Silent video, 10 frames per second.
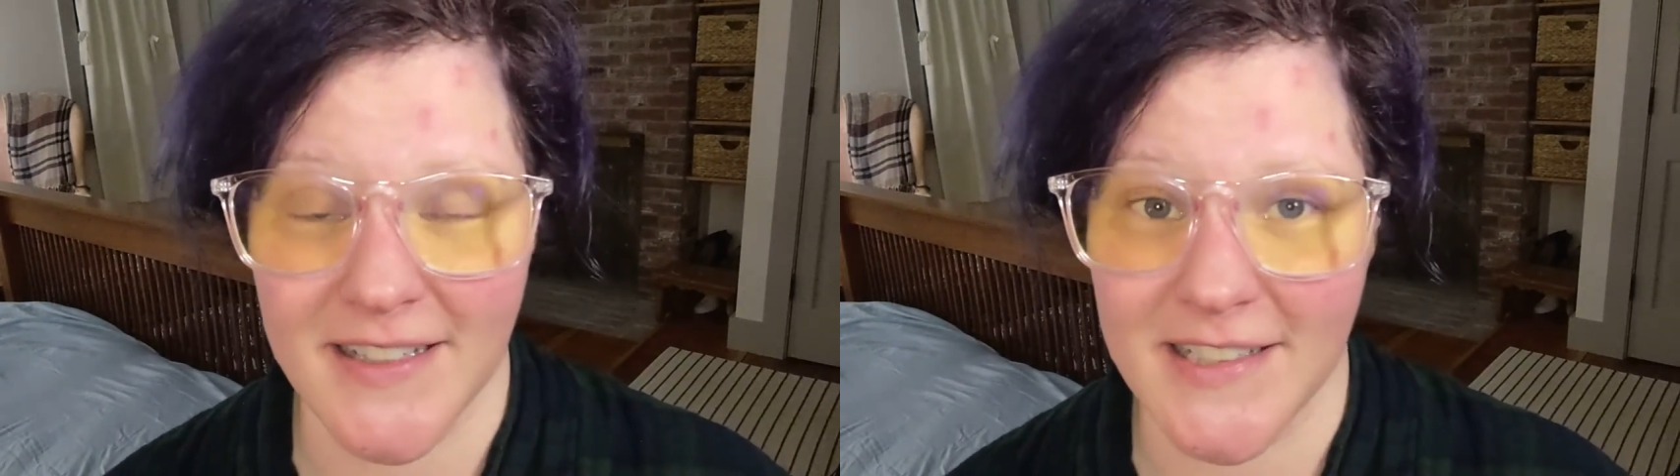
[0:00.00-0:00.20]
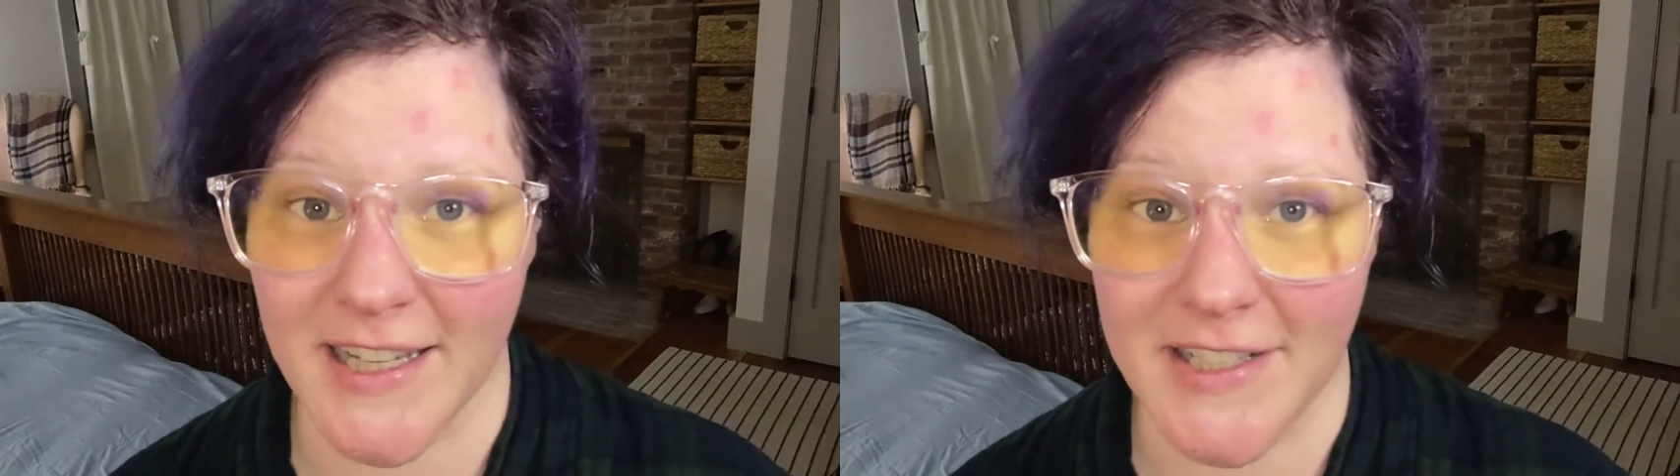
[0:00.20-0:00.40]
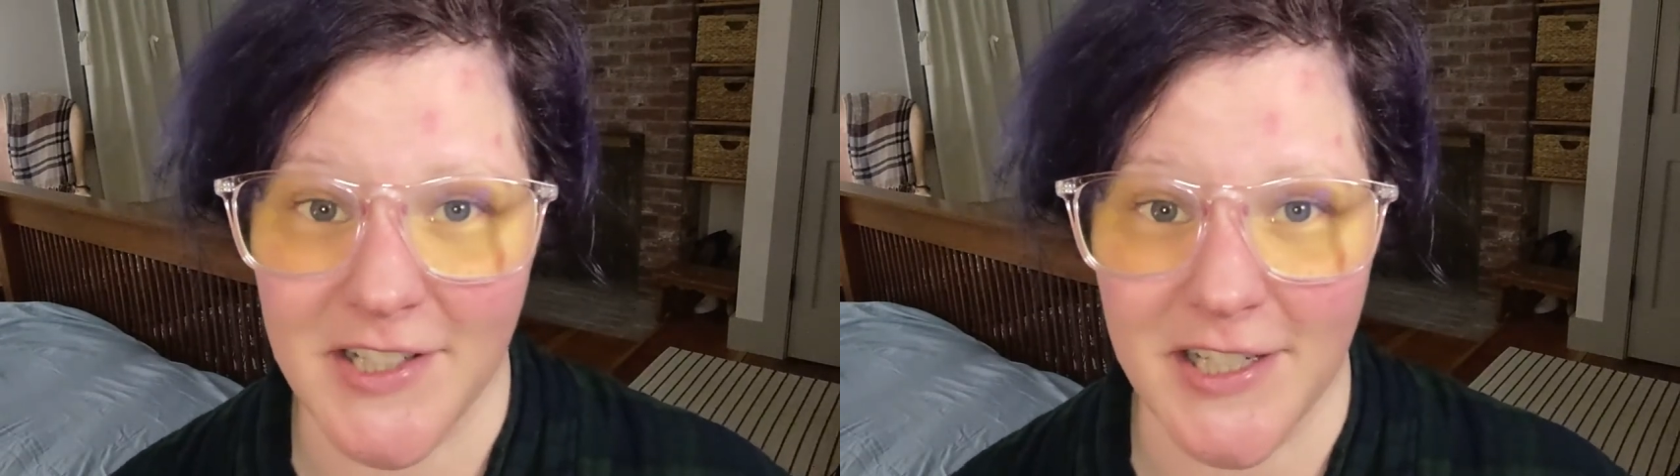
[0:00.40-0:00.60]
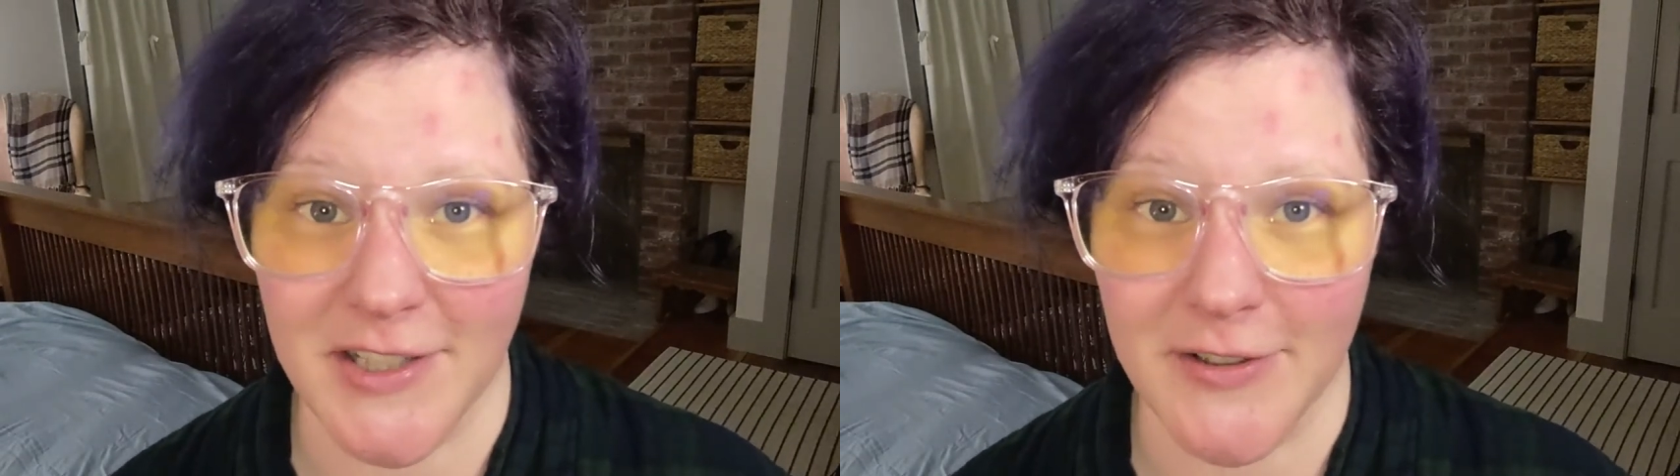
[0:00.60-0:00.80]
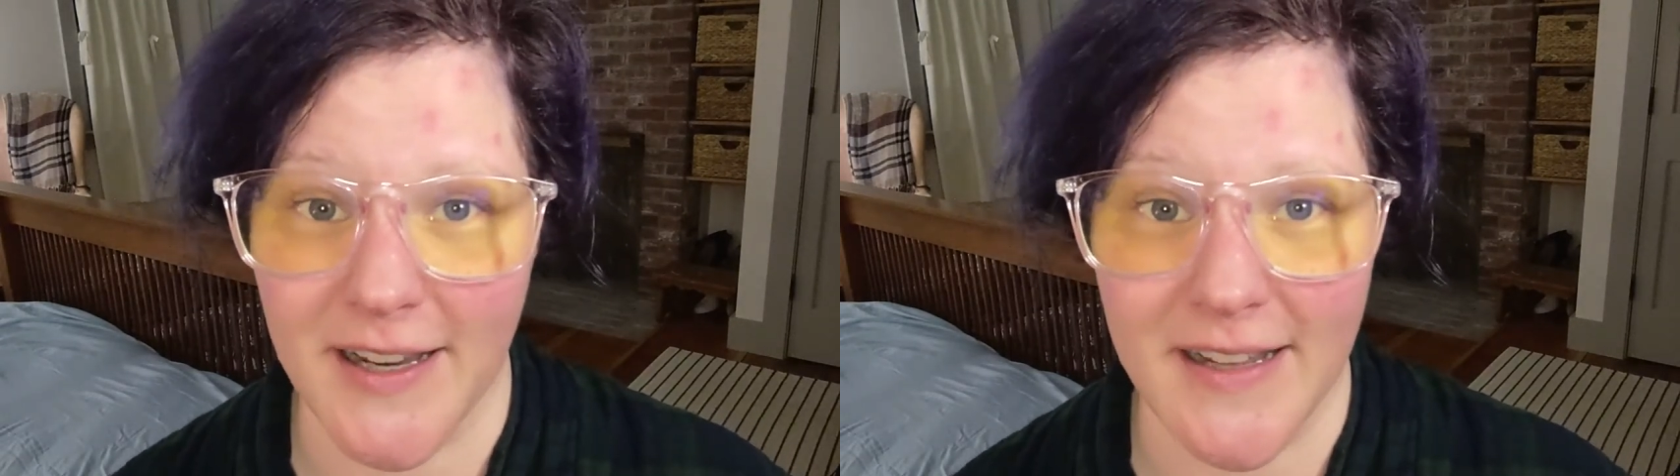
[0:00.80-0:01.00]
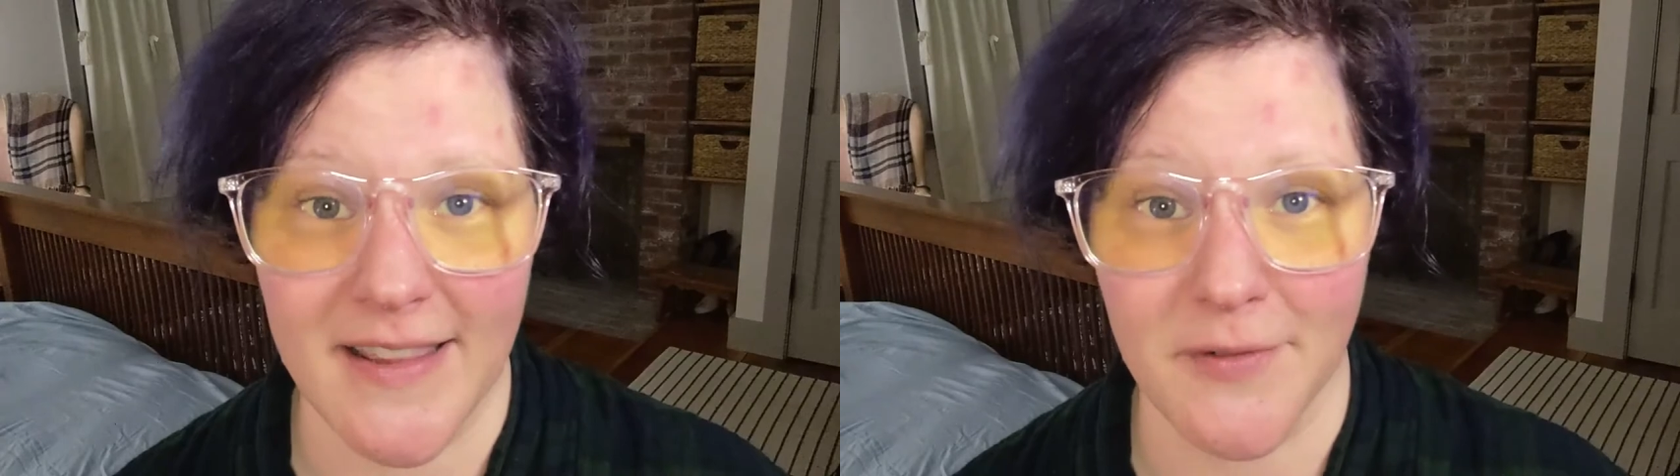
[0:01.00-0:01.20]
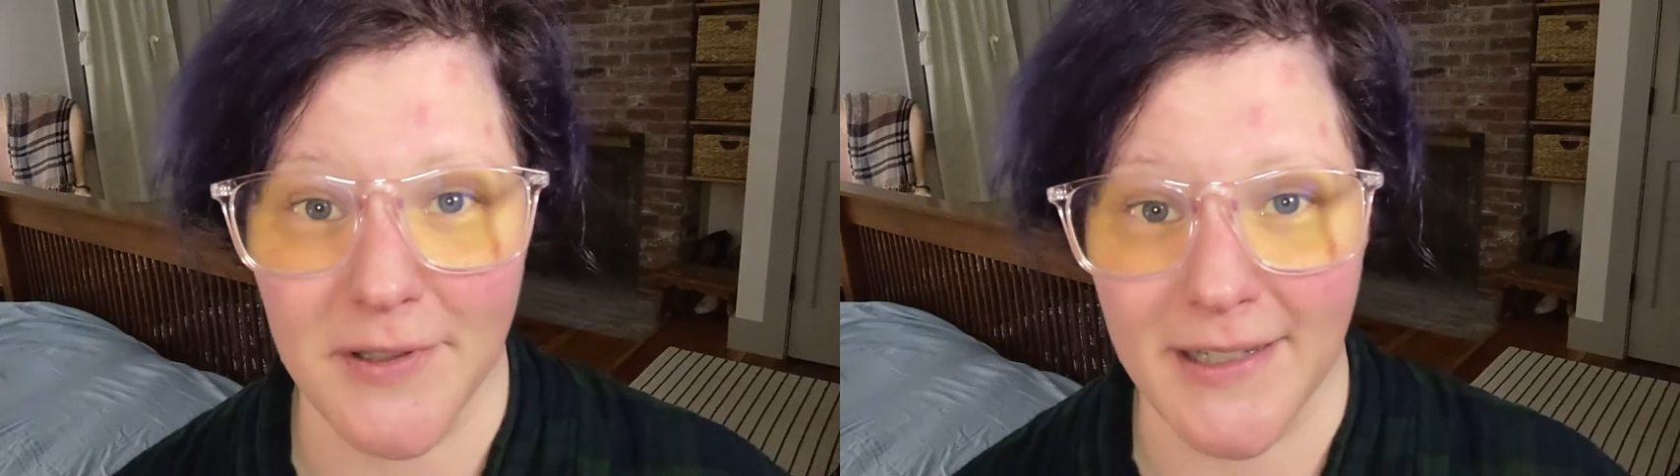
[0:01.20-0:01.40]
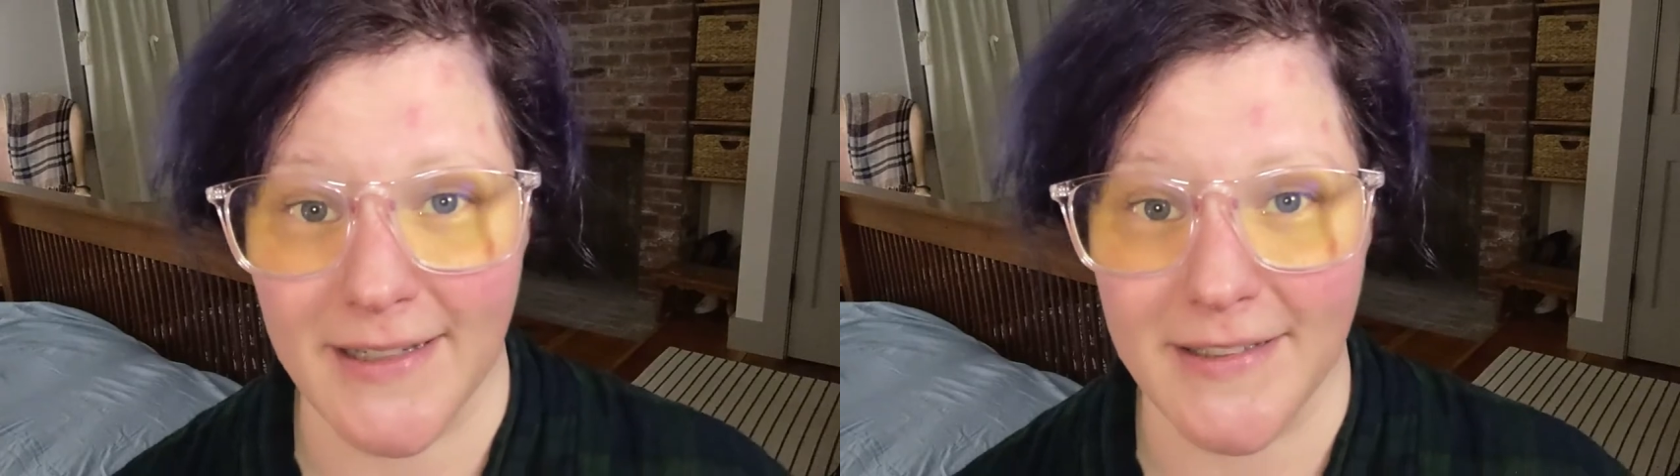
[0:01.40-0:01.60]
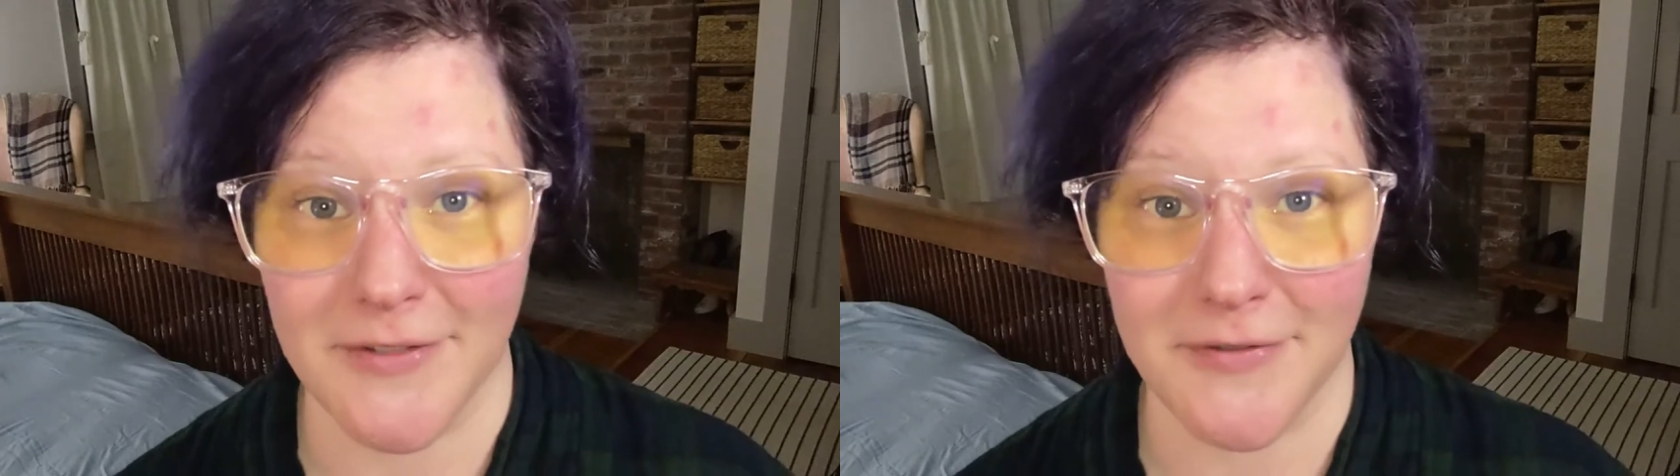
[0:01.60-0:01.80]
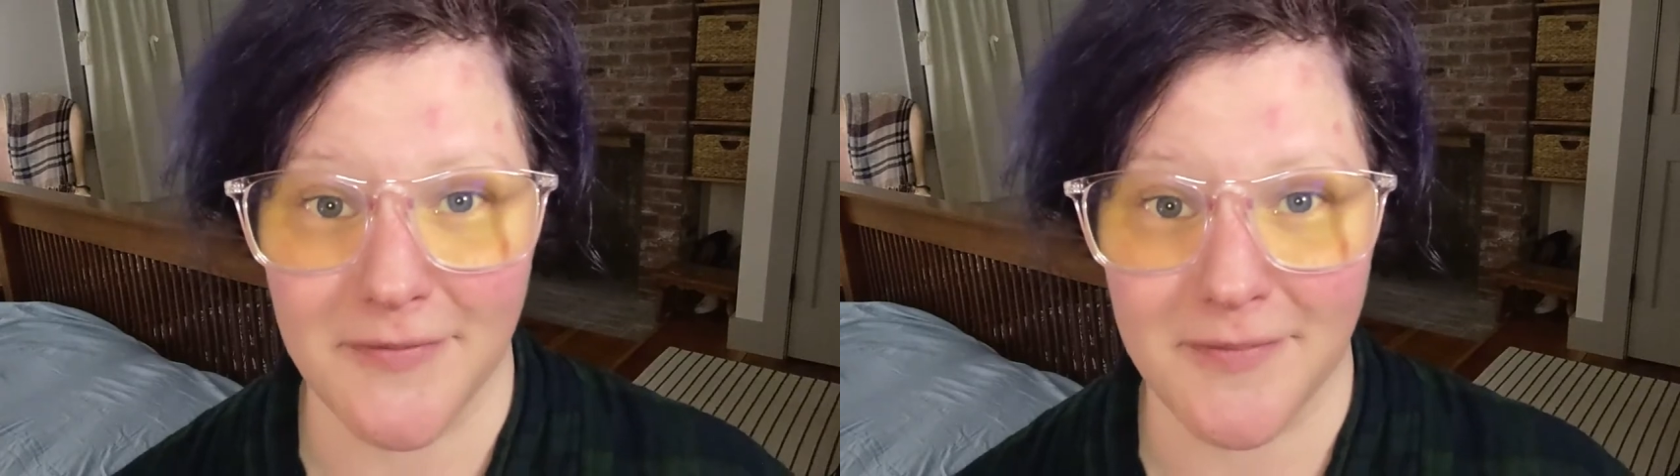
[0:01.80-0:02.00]
Tai Chi or anything related
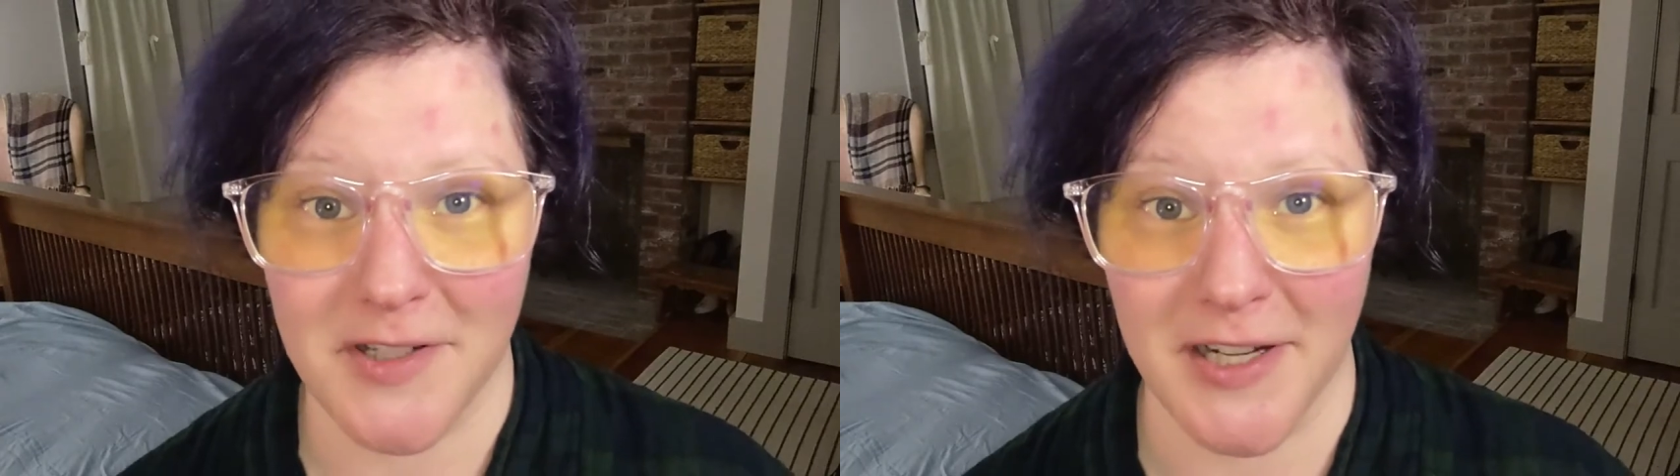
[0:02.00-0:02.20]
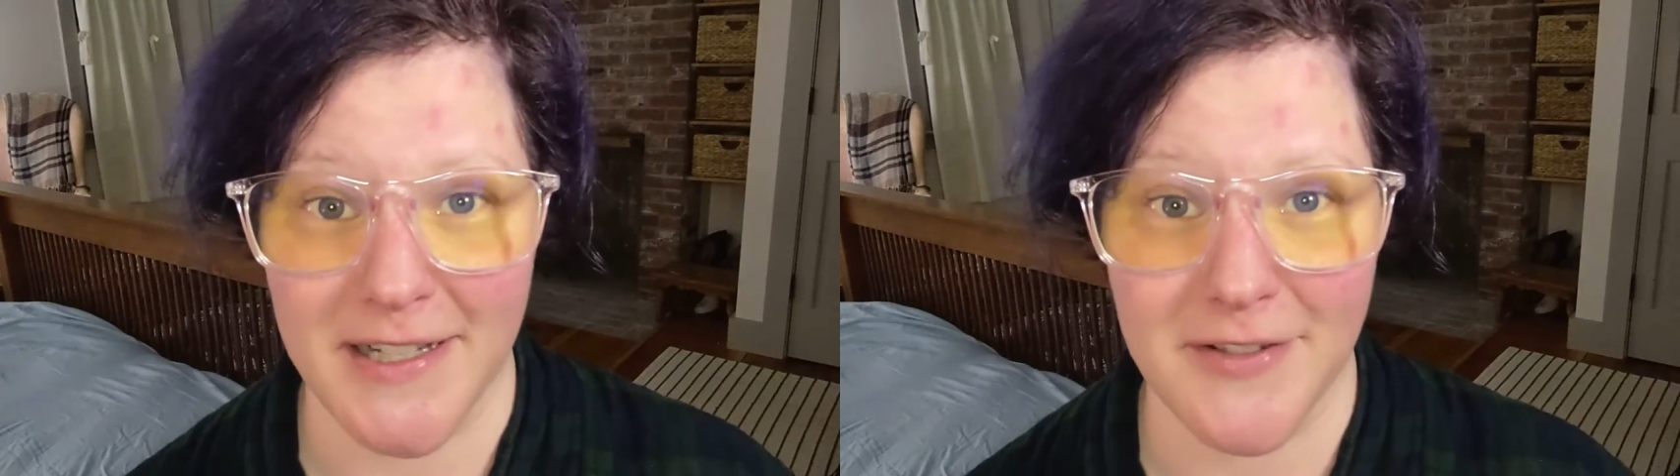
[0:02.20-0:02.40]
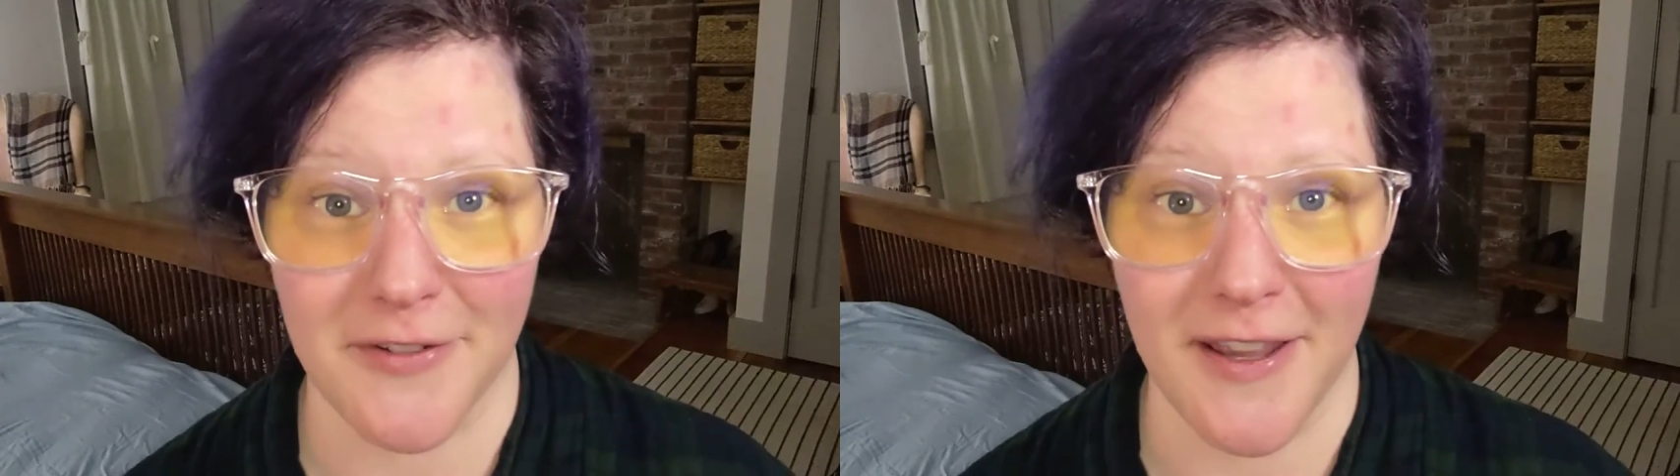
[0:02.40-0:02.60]
to Chinese